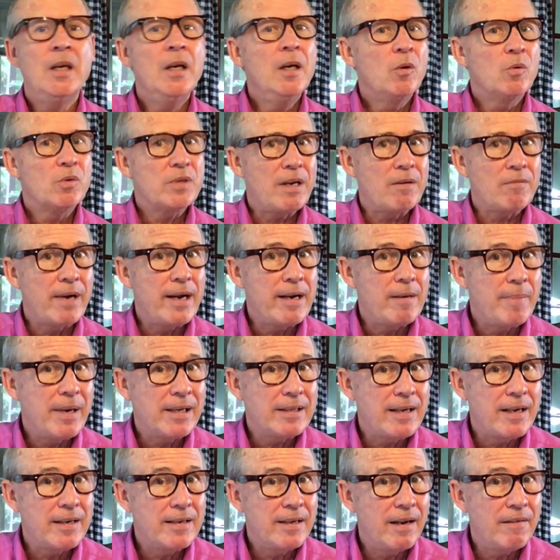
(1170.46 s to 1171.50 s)
Was I right about
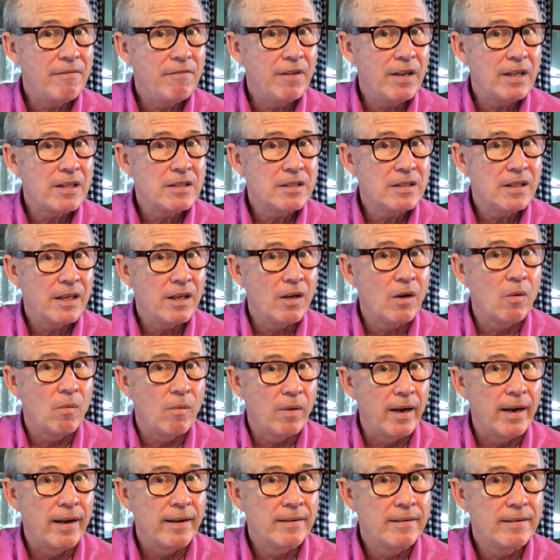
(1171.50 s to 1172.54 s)
that Netflix thing or
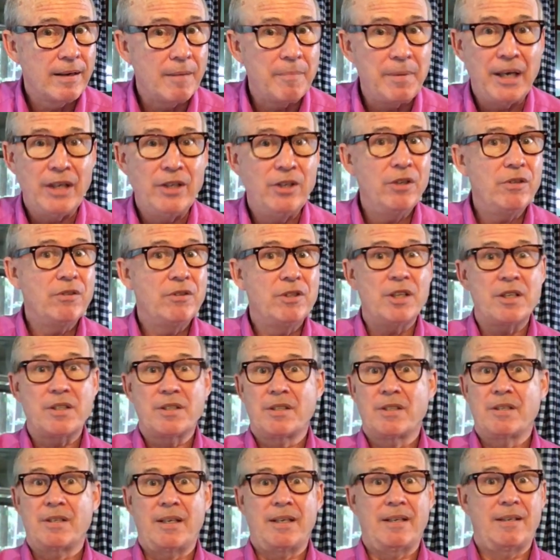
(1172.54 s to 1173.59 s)
what? I mean, you
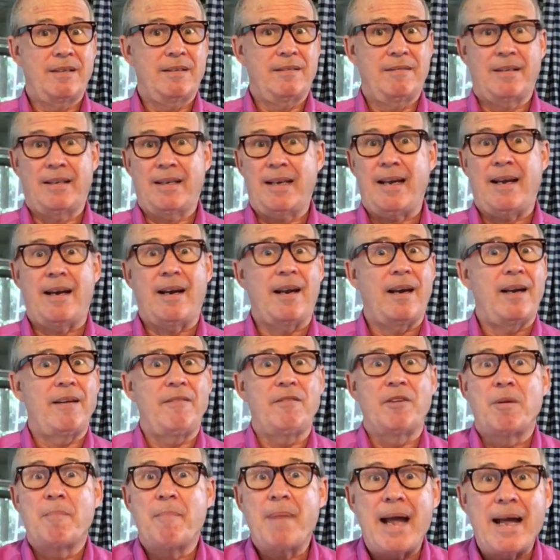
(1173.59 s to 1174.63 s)
just cannot
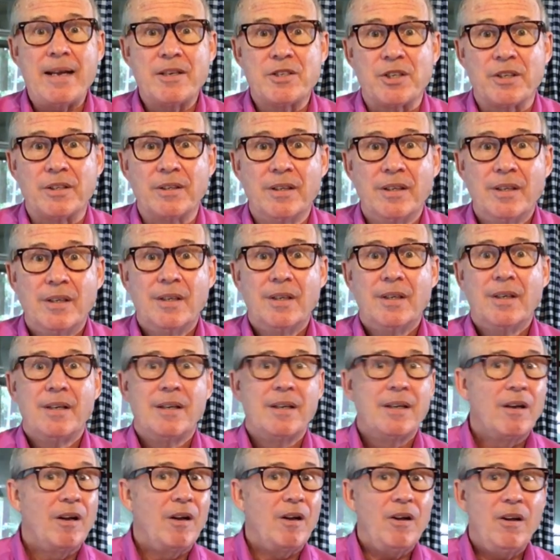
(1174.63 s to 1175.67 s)
even imagine
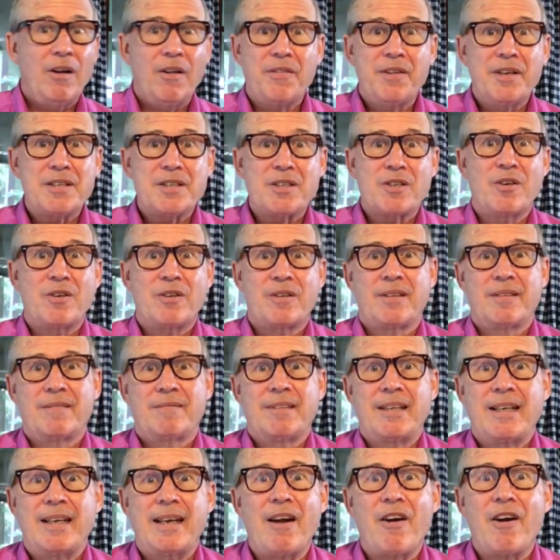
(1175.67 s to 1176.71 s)
all this
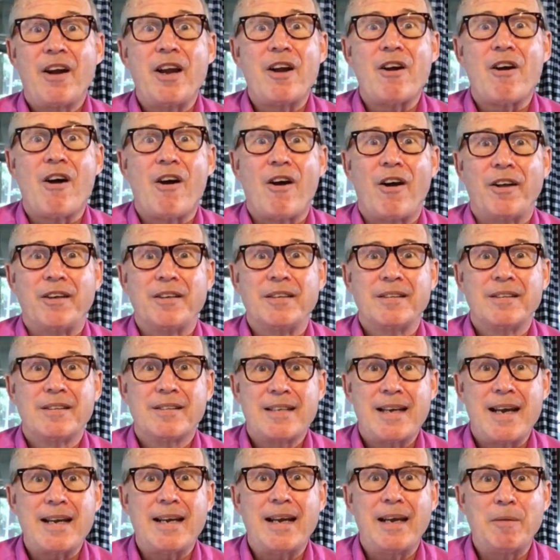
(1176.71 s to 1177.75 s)
carrying on
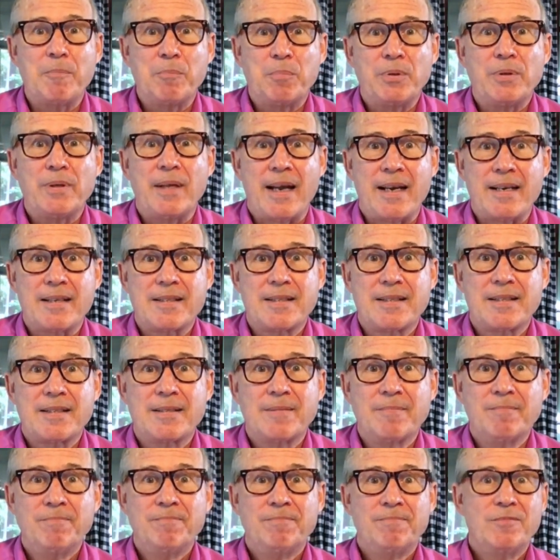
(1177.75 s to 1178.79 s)
taking
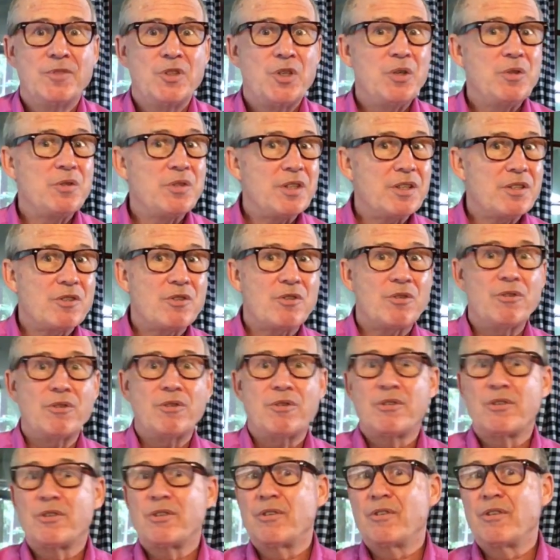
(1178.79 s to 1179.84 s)
place. Two
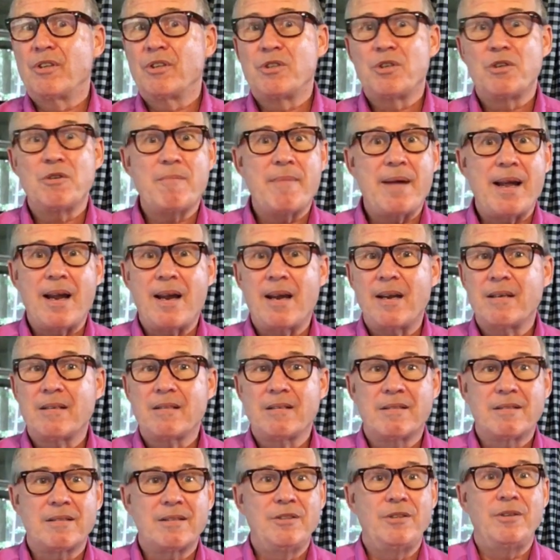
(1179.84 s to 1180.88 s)
sisters, the two
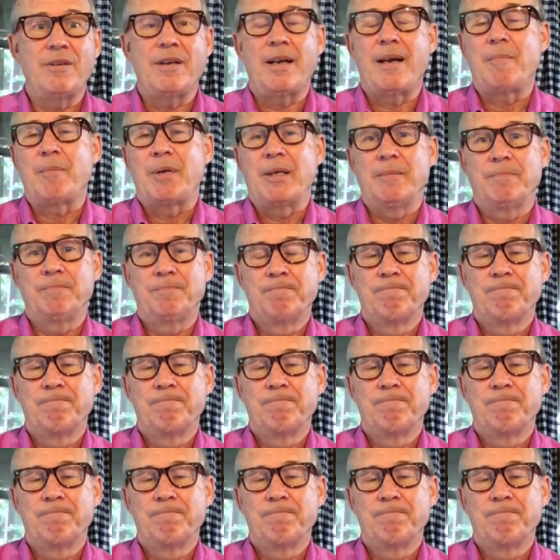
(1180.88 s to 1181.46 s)
maids, you name it.